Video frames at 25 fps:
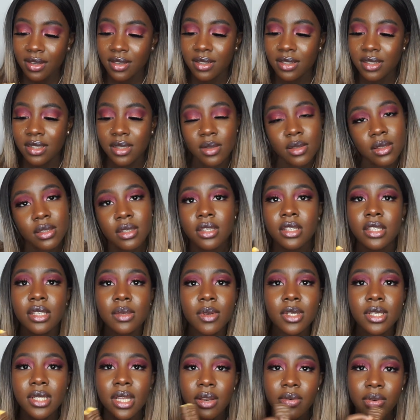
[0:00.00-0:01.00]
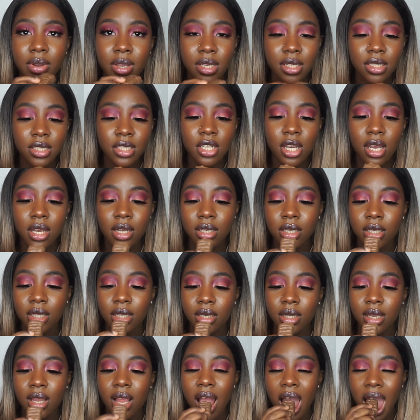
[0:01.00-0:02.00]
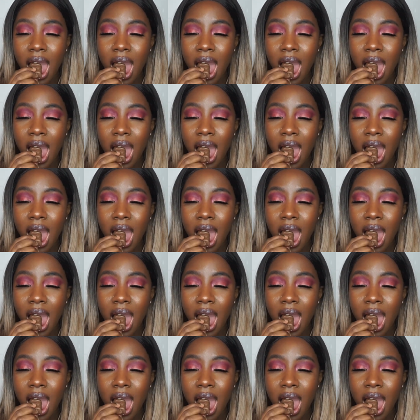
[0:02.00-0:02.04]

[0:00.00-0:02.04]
it just smells like regular chocolate.